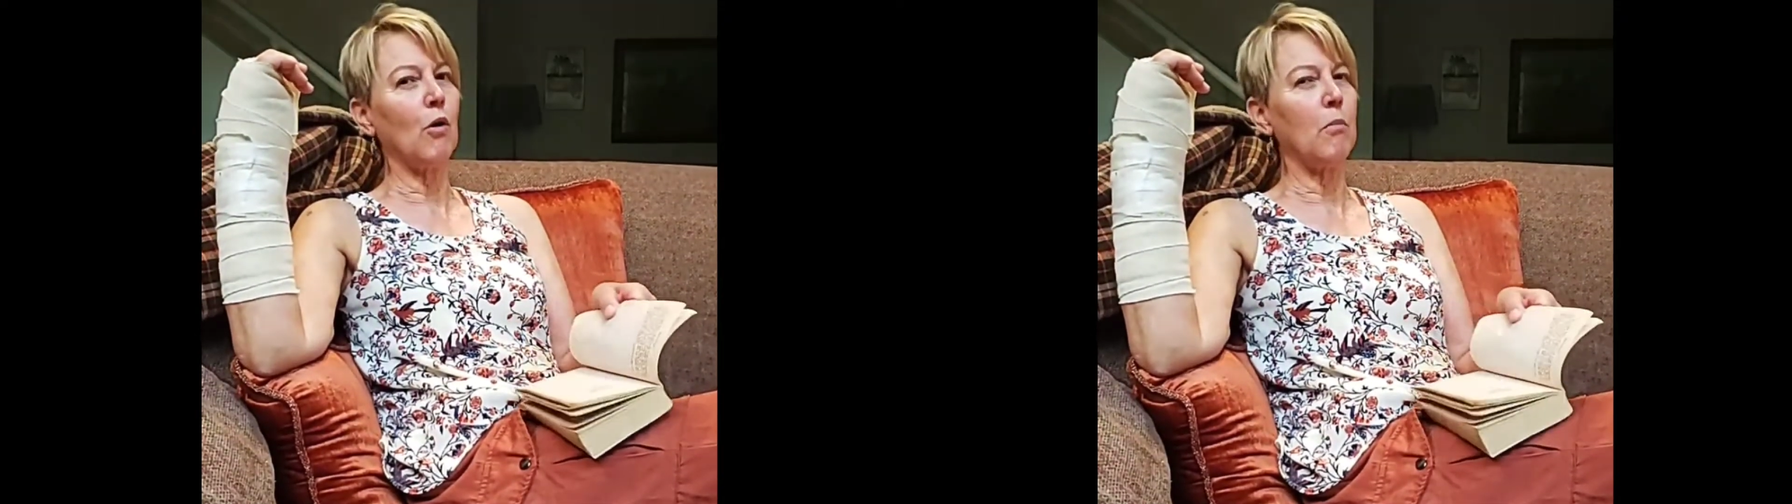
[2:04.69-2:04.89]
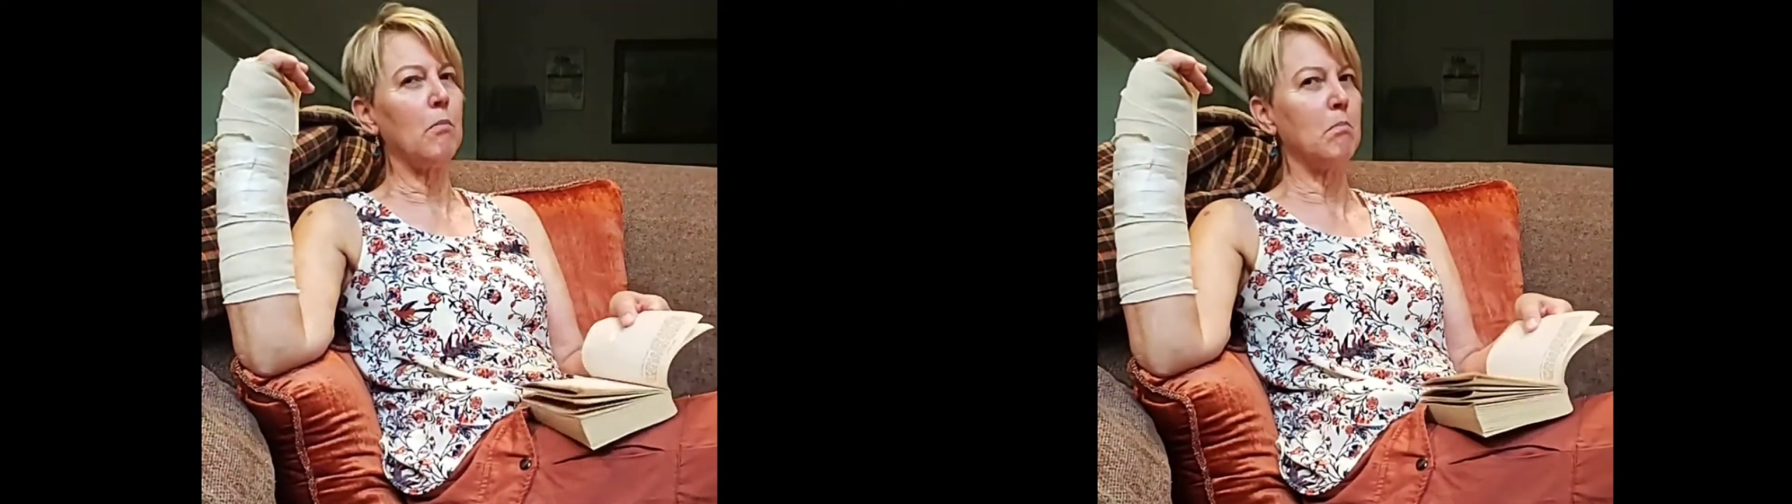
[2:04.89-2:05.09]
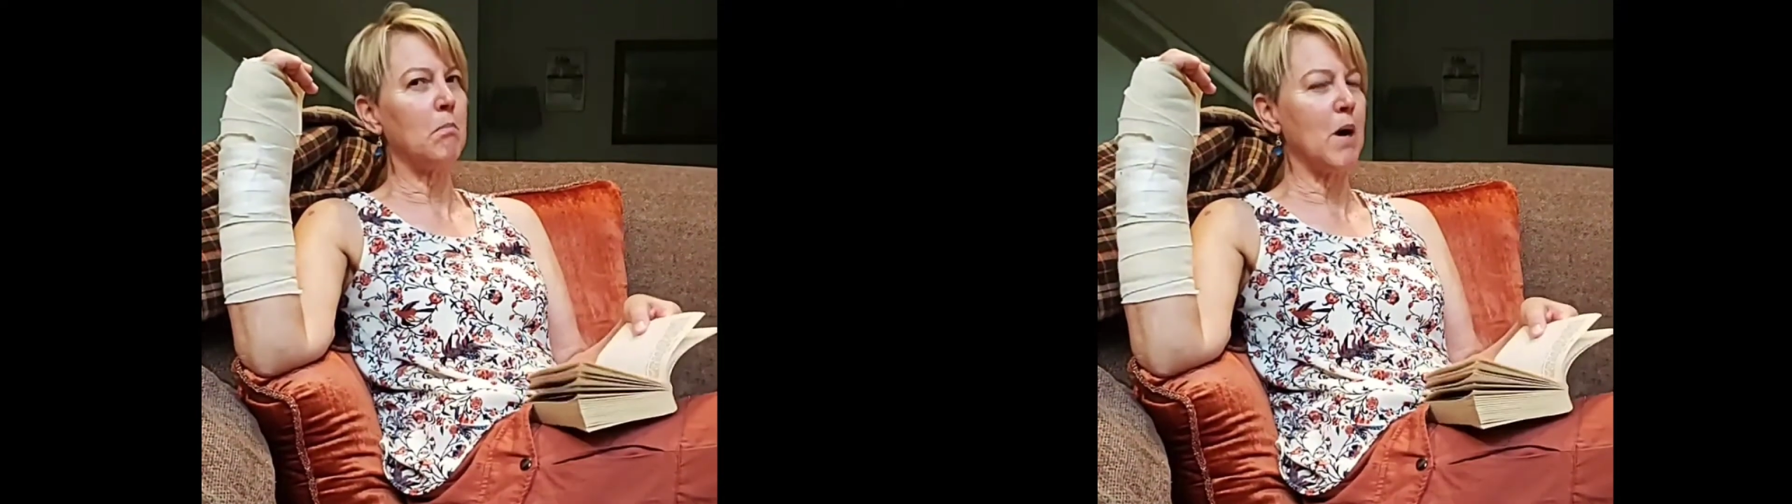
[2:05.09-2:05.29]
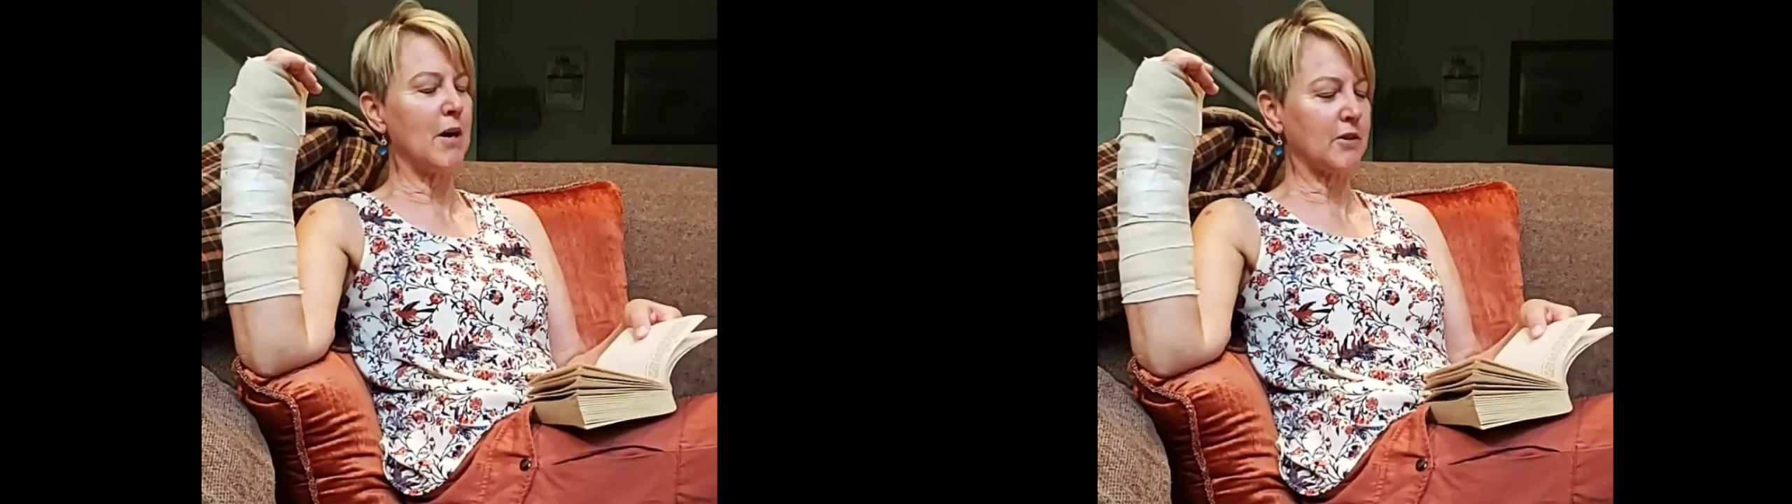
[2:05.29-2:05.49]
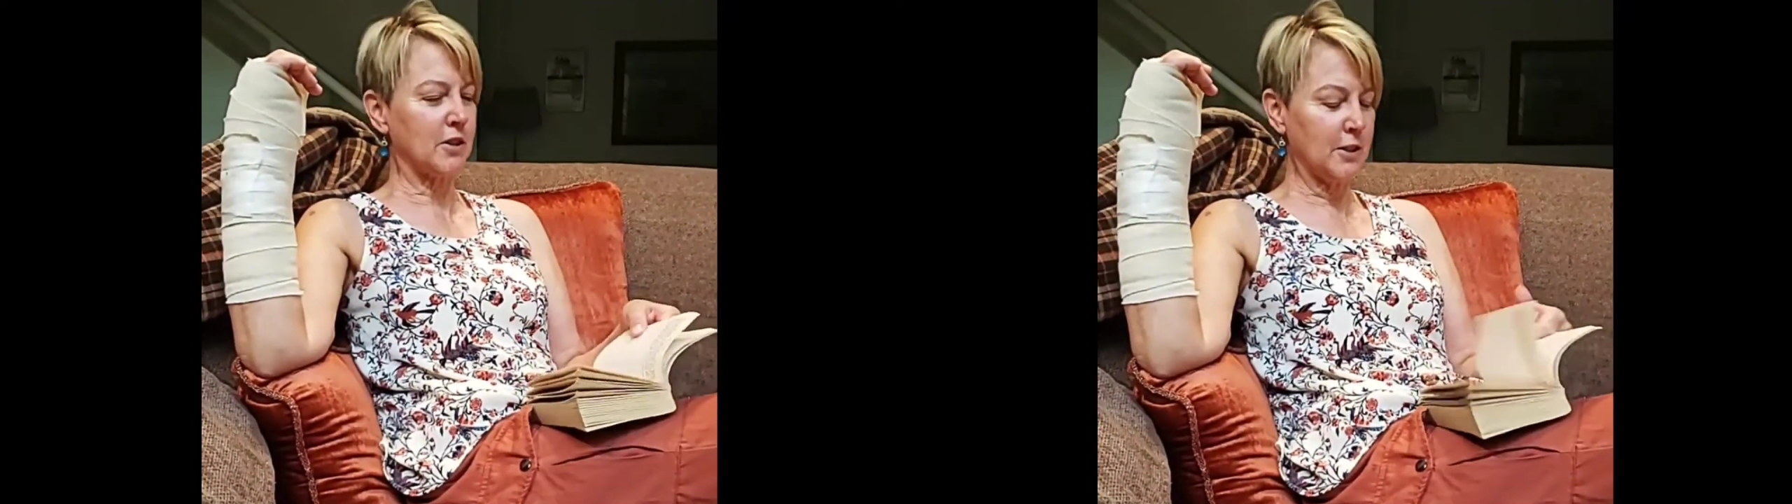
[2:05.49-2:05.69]

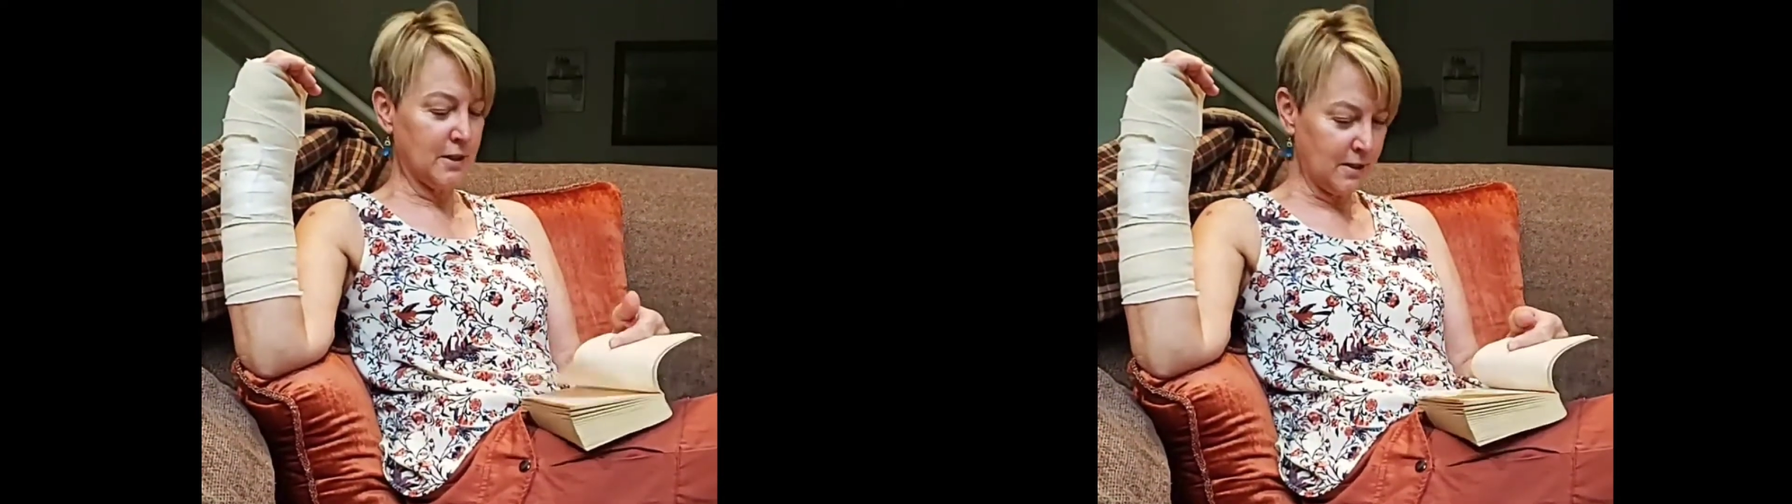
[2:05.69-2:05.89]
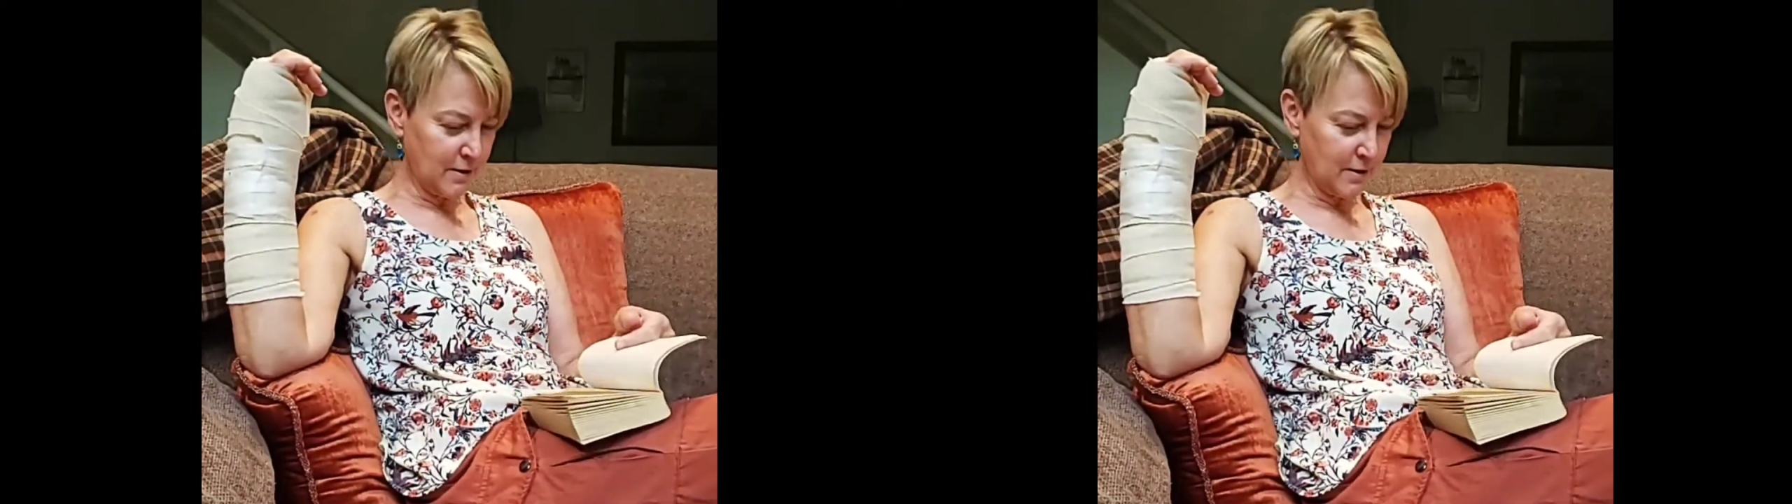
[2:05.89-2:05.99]
Martin